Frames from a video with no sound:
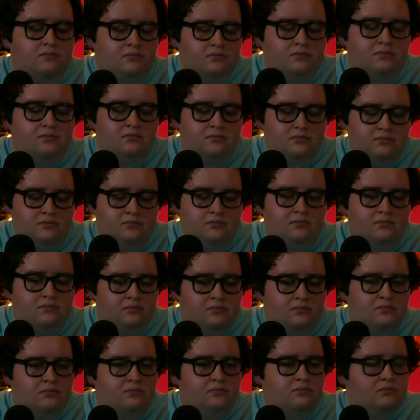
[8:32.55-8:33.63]

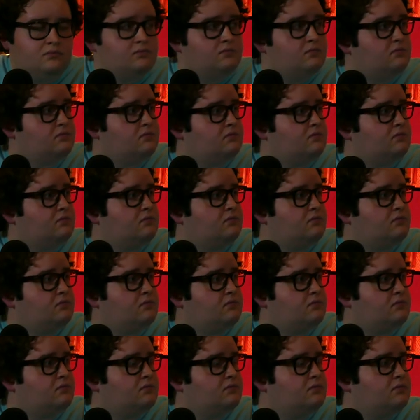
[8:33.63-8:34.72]

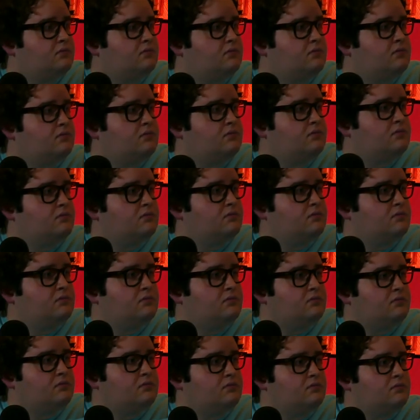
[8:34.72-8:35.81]

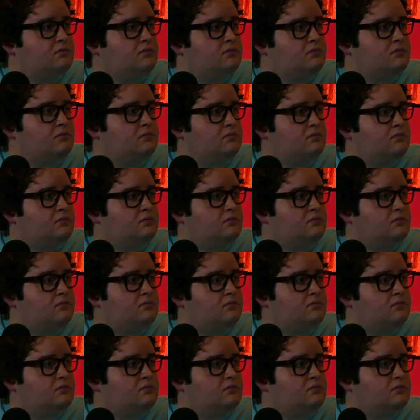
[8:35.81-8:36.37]
(not speaking)